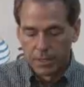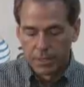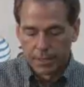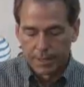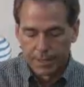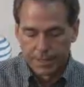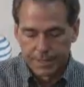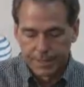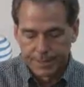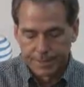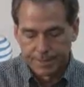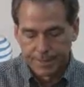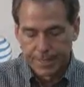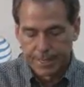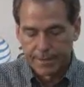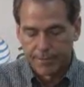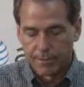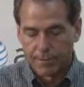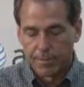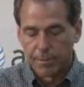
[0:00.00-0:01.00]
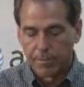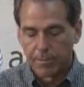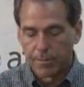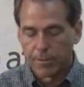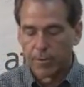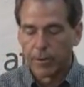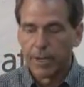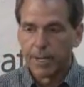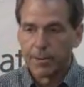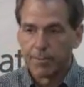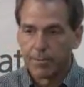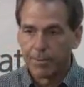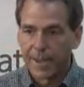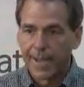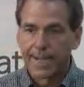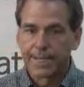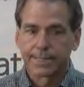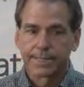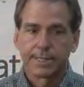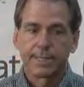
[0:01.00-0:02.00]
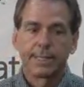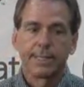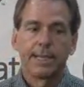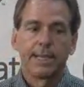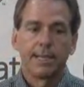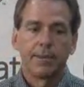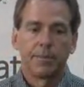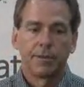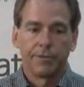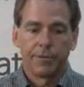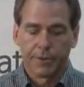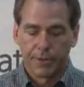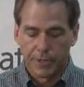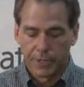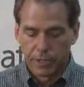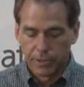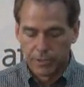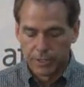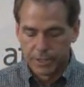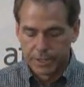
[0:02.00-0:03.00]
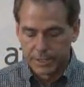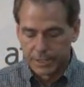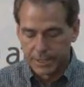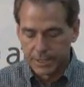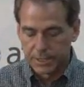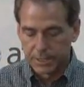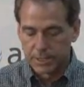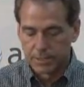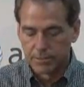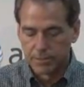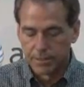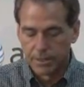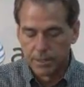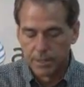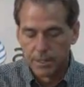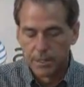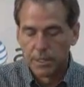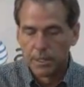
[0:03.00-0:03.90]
They have a great passing game, a very good system.